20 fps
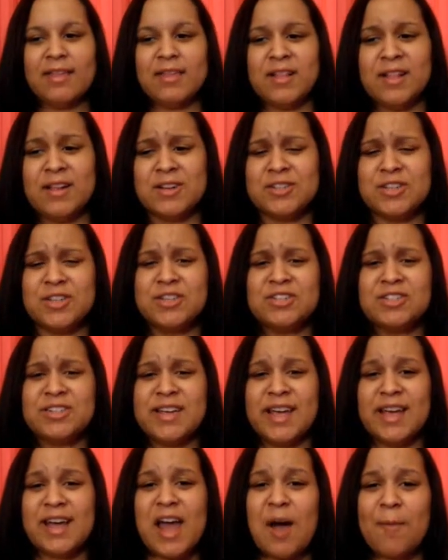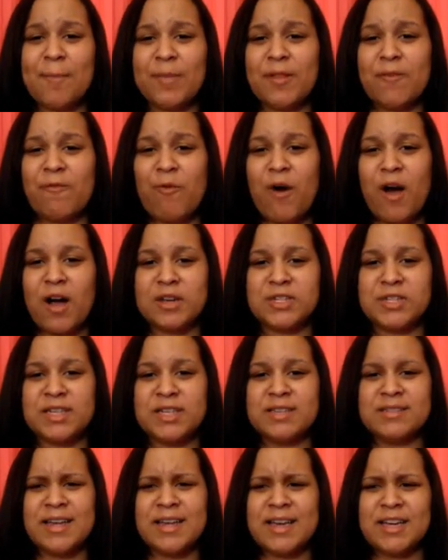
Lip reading: There's usually a couple of washings.